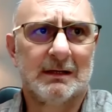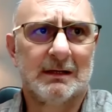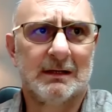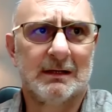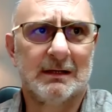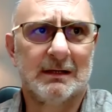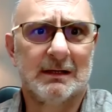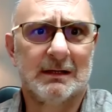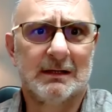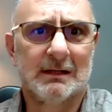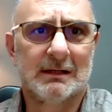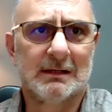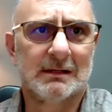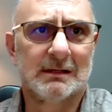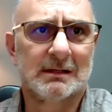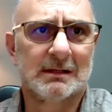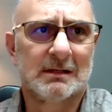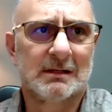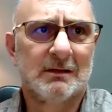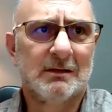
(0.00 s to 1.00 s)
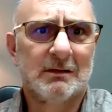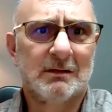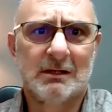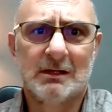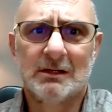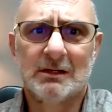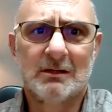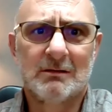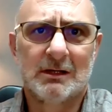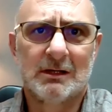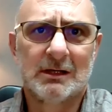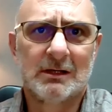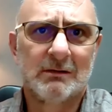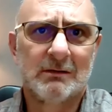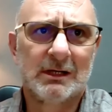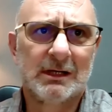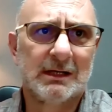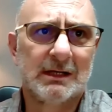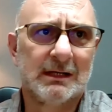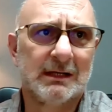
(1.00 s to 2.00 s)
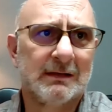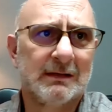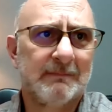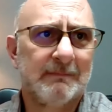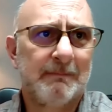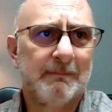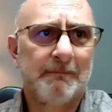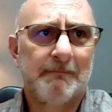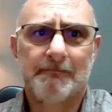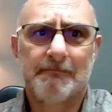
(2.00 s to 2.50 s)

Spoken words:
And so you learn quite quickly.